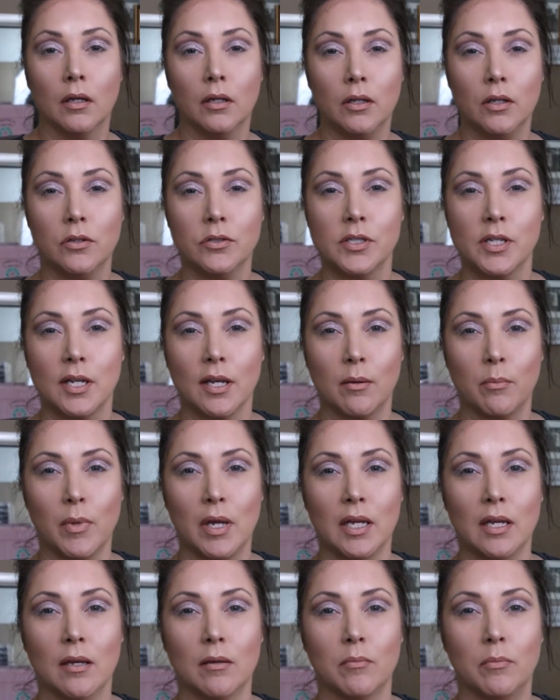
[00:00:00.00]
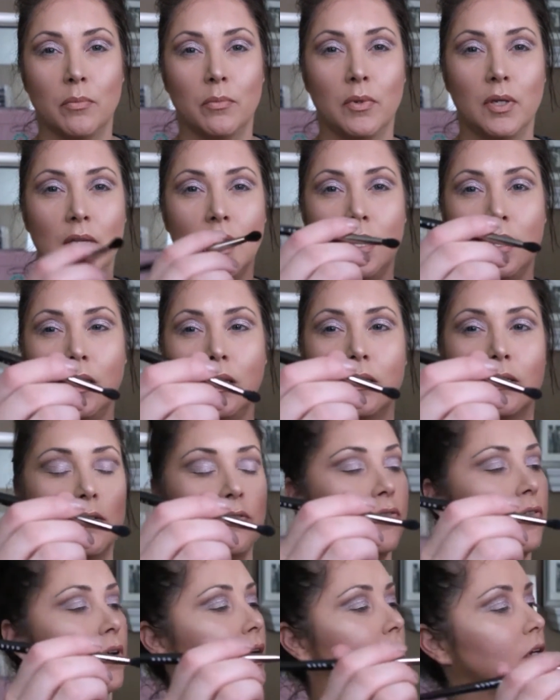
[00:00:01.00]
Using a Makeup Geek
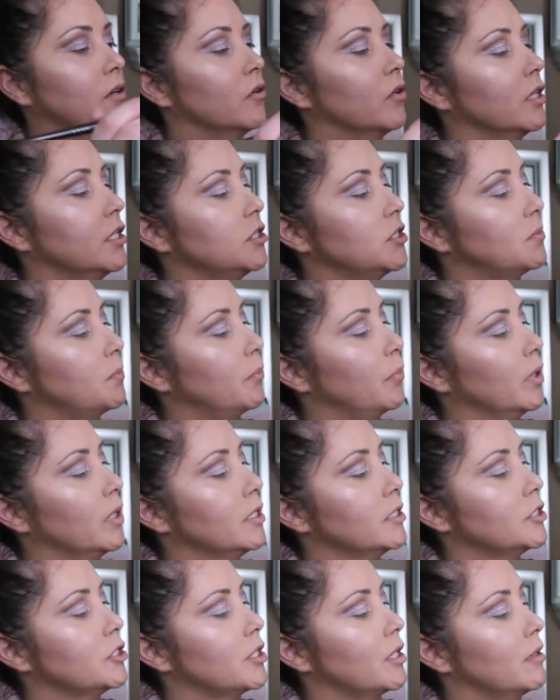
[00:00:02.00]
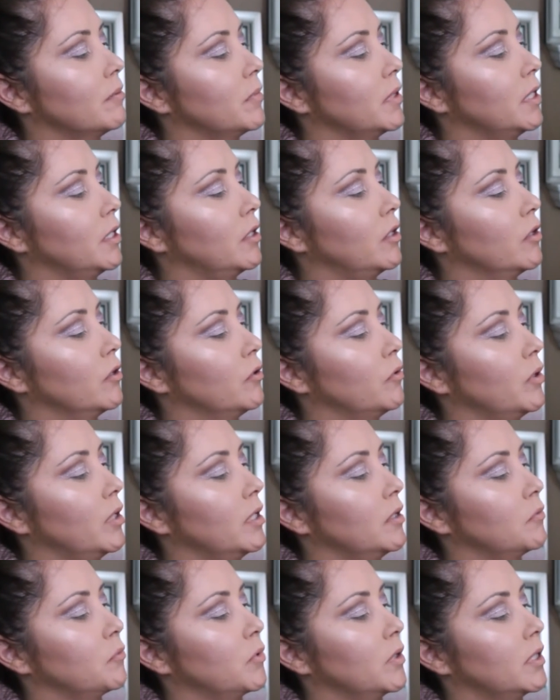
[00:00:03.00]
Defined Crease brush, I'm going to go
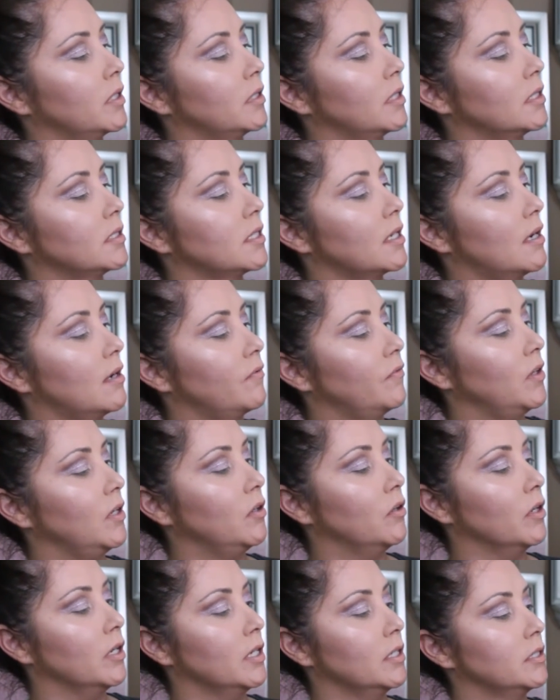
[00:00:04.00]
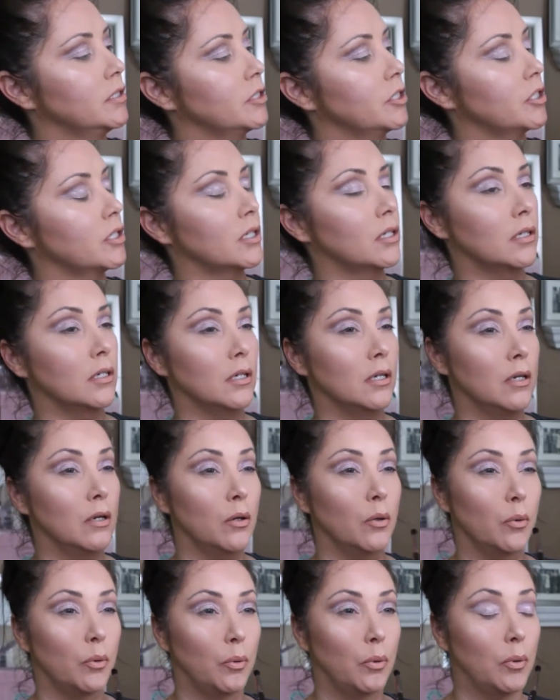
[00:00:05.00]
in with the Toffee Crunch
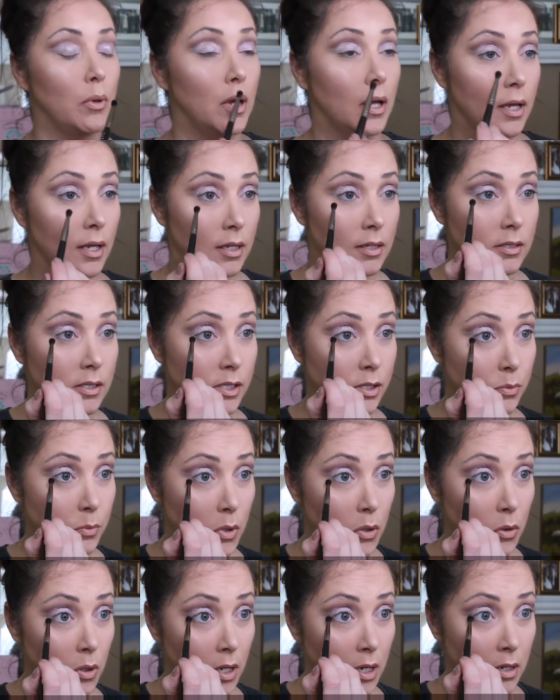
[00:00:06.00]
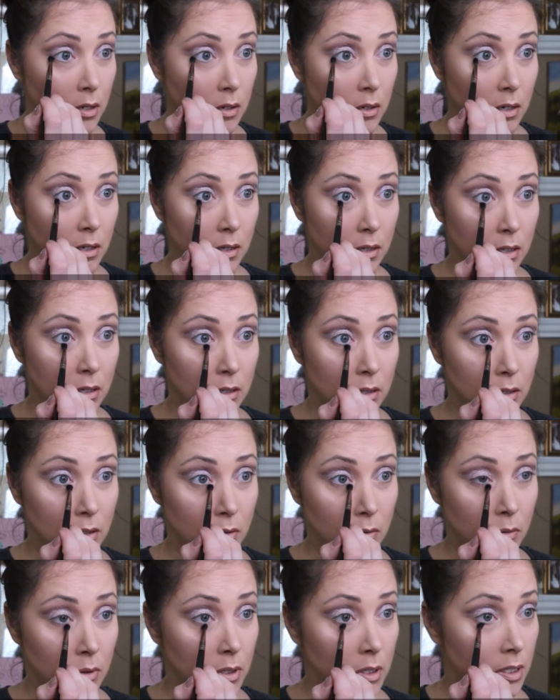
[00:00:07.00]
and smoke out the
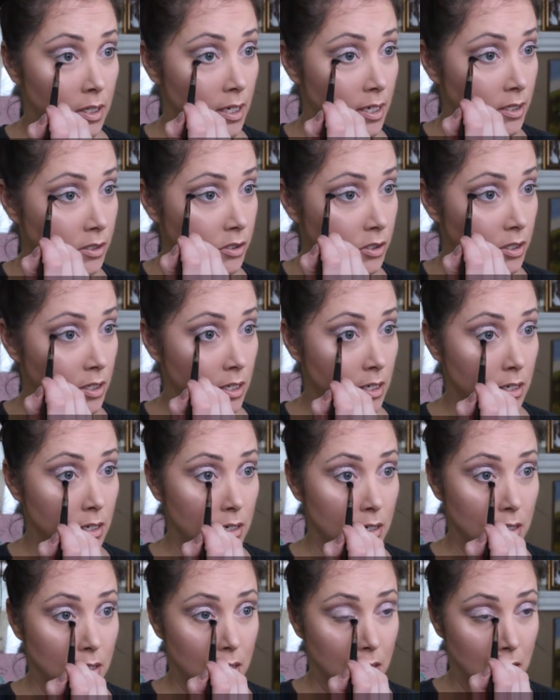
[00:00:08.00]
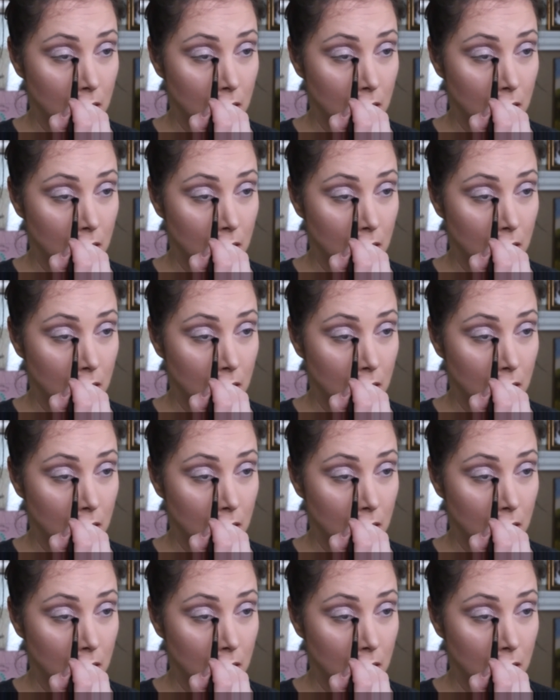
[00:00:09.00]
lower lash line.